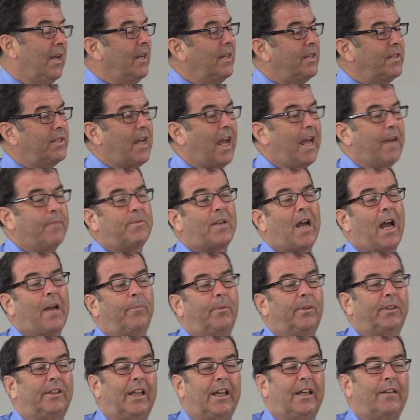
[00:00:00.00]
Same
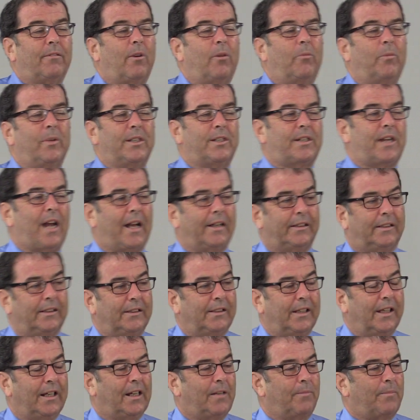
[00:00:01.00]
type of thing when we start to
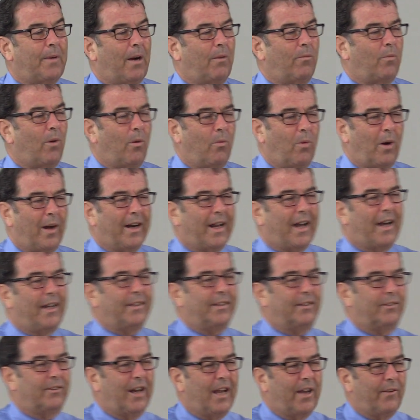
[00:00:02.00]
think about, well, what
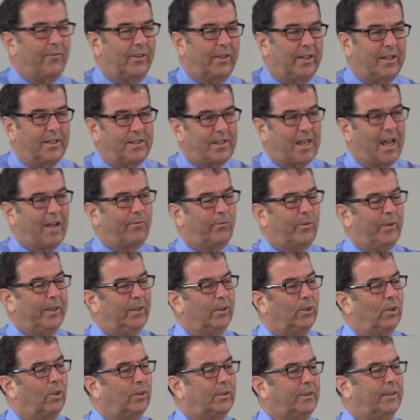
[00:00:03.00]
other evidence have we
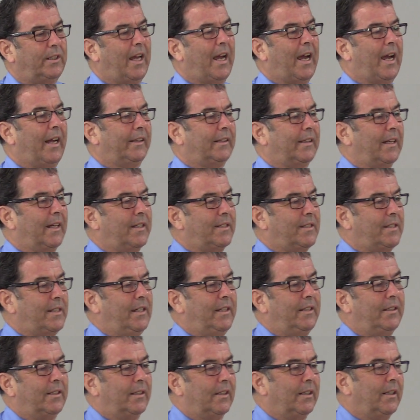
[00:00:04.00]
looked at that's
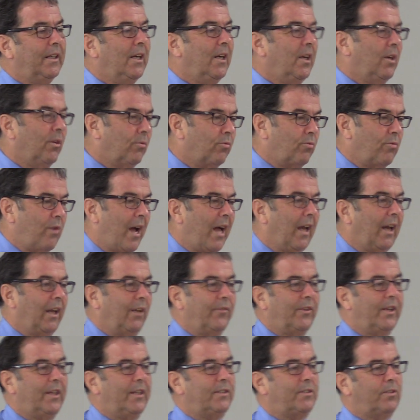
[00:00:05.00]
either
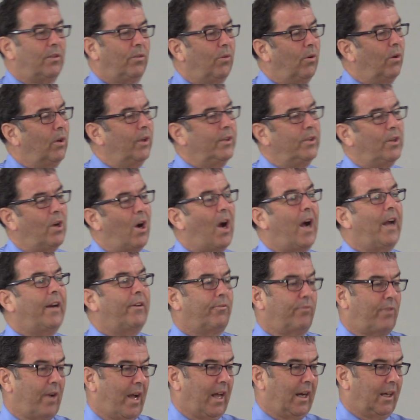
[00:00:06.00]
relevant or not
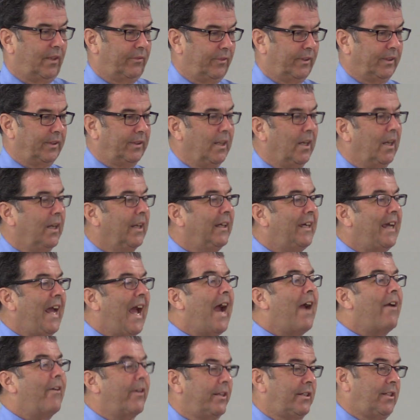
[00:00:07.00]
relevant?
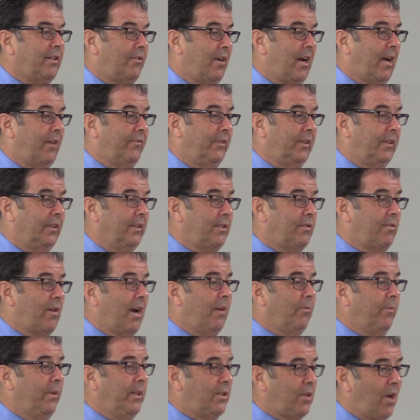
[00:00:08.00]
Character evidence,
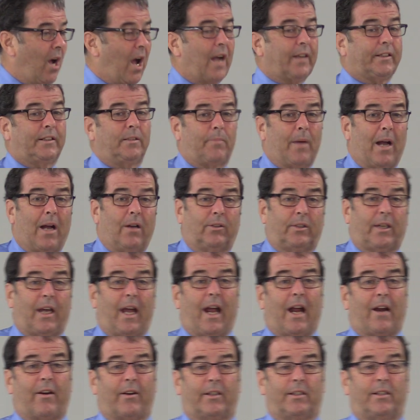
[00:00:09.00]
right? We talked about
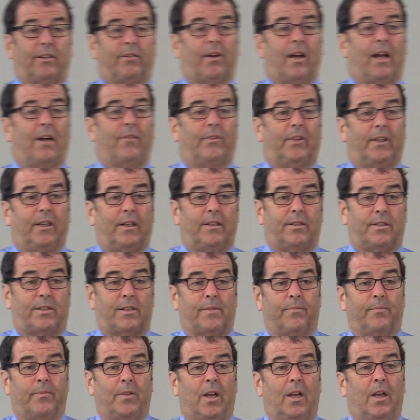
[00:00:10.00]
character
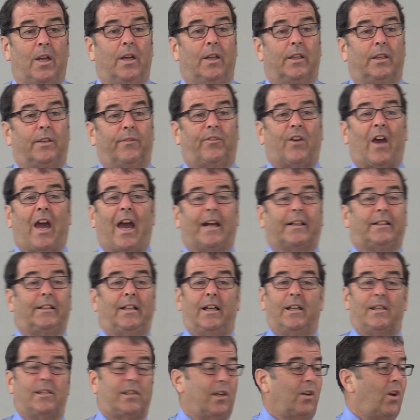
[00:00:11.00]
evidence. The fact
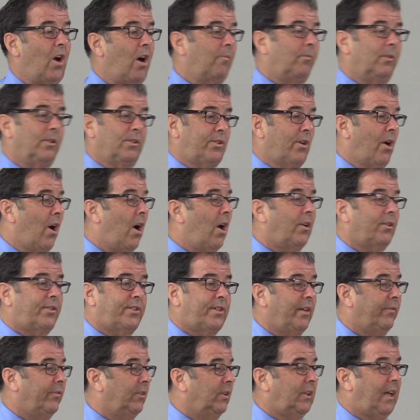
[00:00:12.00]
is, in almost all
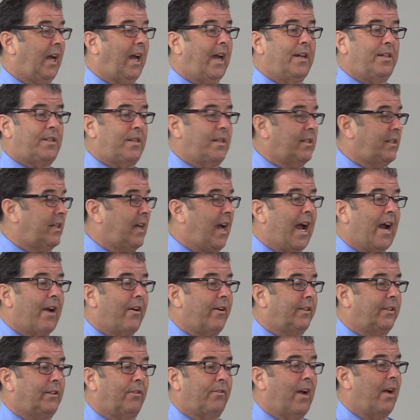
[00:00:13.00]
civil cases,
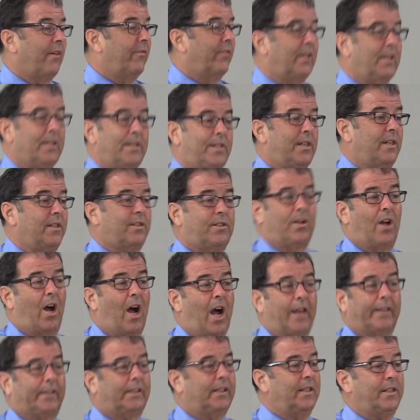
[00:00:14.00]
character evidence is
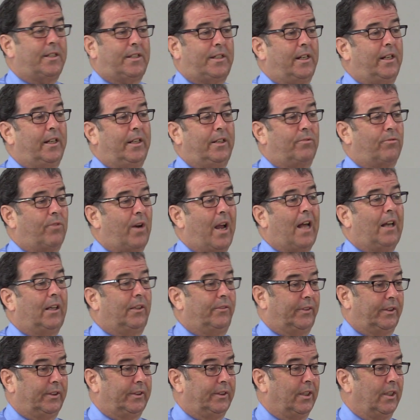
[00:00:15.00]
not considered
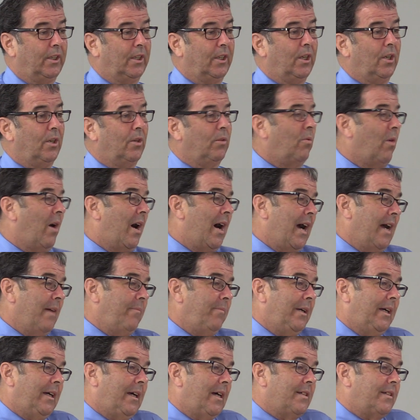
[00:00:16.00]
relevant. Why?
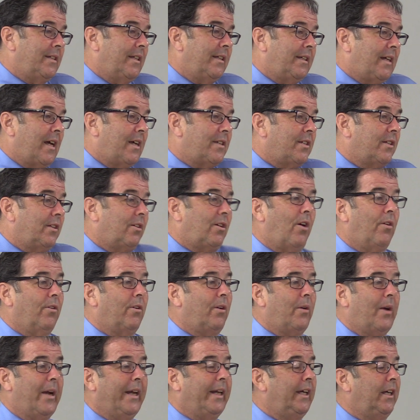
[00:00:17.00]
Because it doesn't go
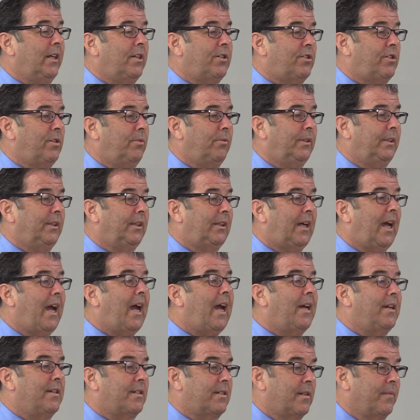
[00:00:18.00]
to any issue in the
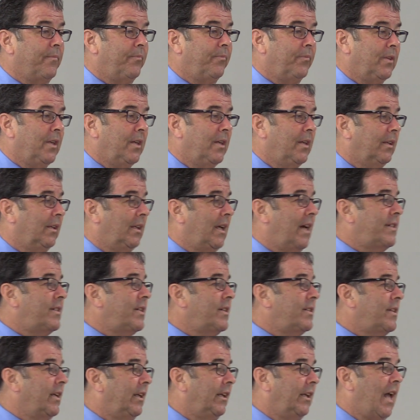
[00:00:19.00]
case. Unless
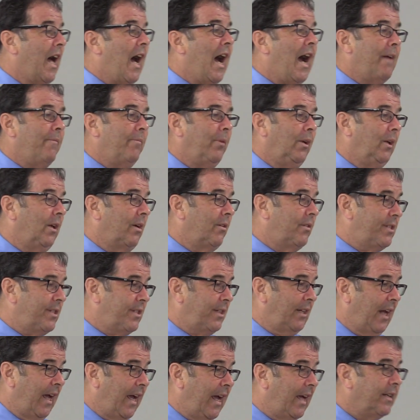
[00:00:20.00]
it's a libel or a
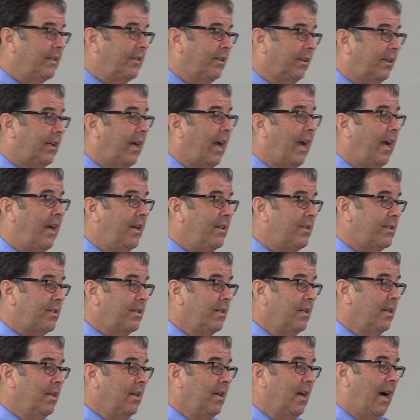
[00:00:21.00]
slander case,
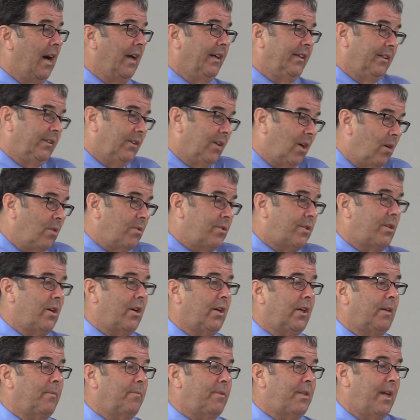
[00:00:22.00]
under those
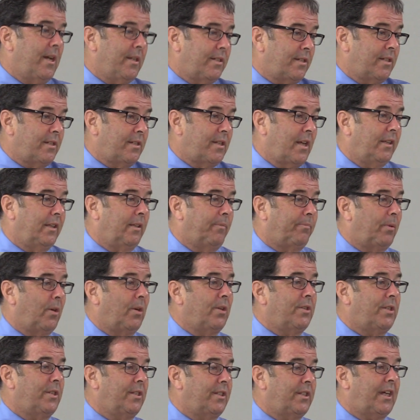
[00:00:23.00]
circumstances, then the
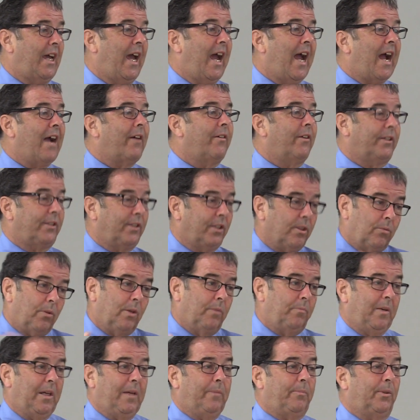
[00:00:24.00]
person's character,
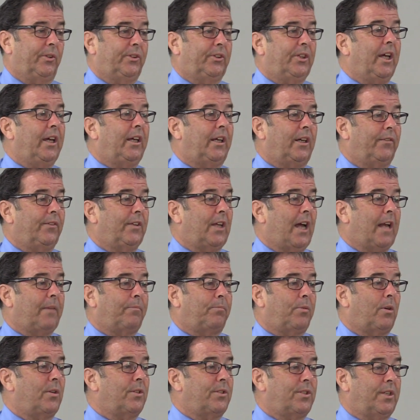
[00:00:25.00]
what people think of
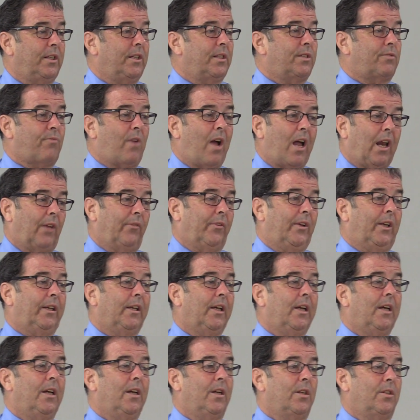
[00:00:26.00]
that person, is relevant,
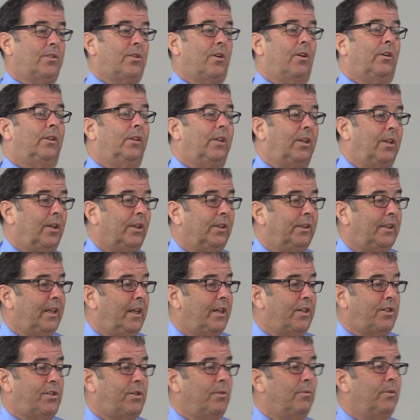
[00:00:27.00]
certainly on the
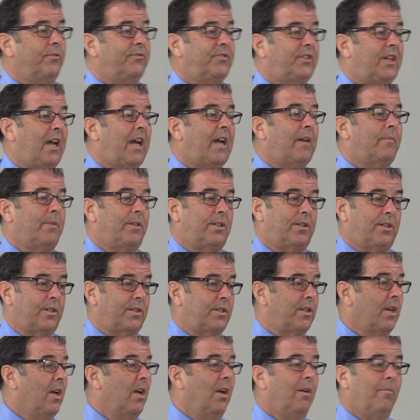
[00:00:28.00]
issue of
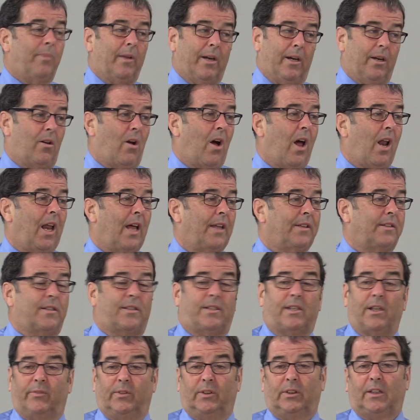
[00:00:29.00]
damages. But in all other
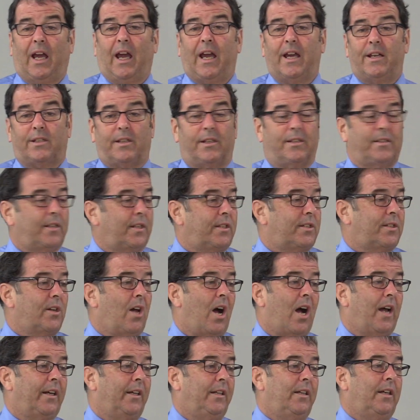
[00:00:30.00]
civil cases, it's
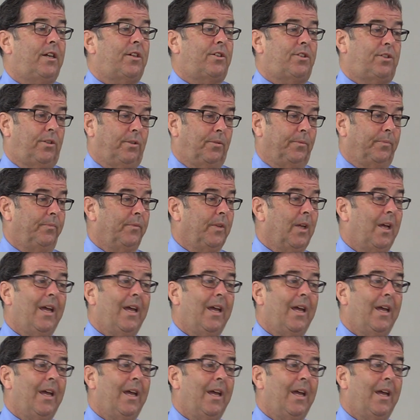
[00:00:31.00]
not an issue.